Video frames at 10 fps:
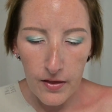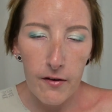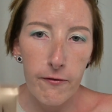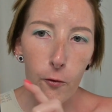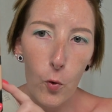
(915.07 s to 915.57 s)

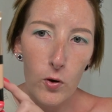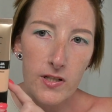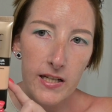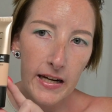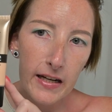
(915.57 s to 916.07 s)

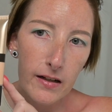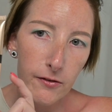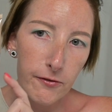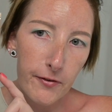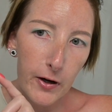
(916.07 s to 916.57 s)

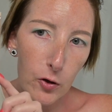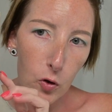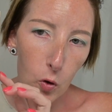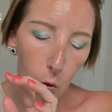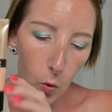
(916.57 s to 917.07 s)
14 Fair
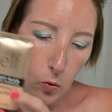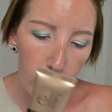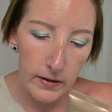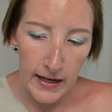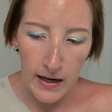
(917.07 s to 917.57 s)

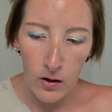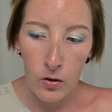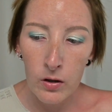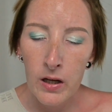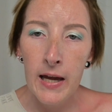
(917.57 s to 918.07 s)
Cool.
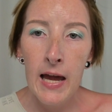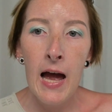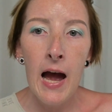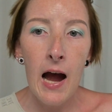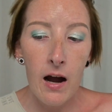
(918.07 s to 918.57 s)
Now,
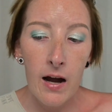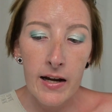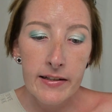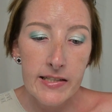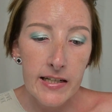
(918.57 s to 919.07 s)

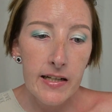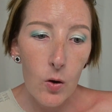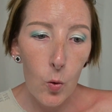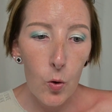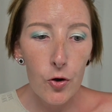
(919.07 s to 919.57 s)
I did
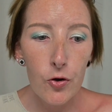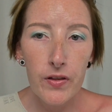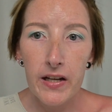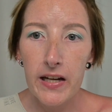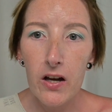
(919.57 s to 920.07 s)
order
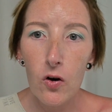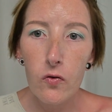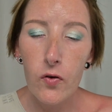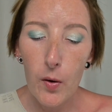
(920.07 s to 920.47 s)
the e.l.f.